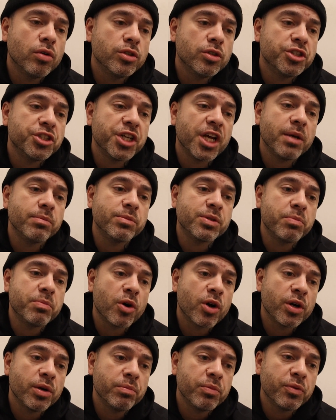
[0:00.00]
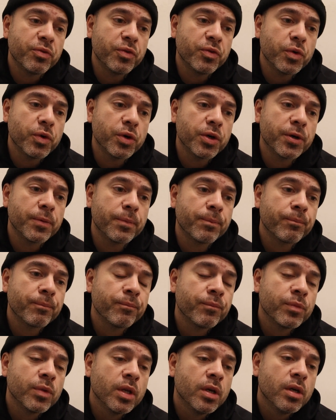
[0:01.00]
James Martin before.
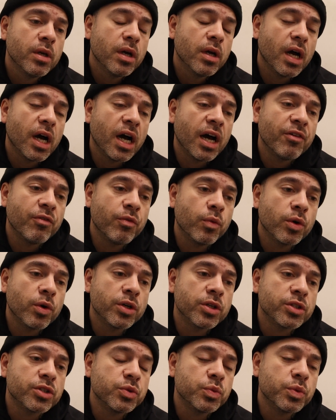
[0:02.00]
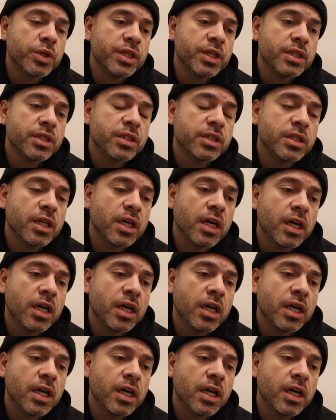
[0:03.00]
I've worked with.